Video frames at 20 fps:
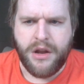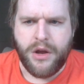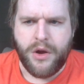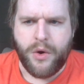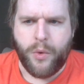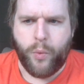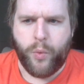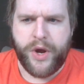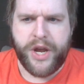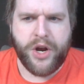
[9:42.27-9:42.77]

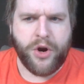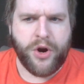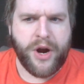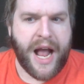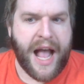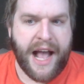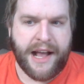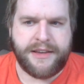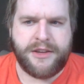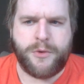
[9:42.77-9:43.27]

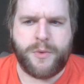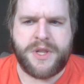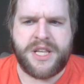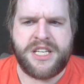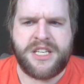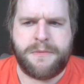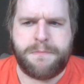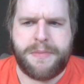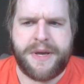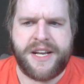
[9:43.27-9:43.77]
Weir accurately
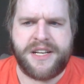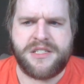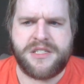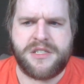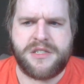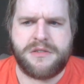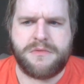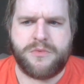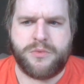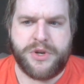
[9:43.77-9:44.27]

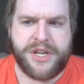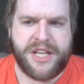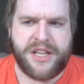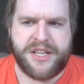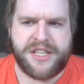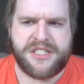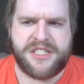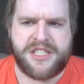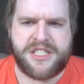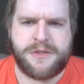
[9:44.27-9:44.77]
depicts
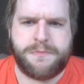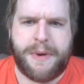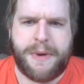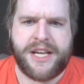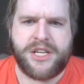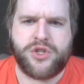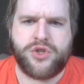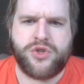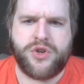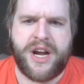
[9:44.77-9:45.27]
realistic
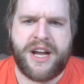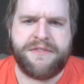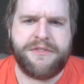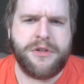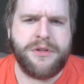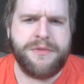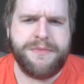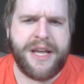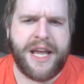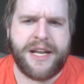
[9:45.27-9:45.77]
space travel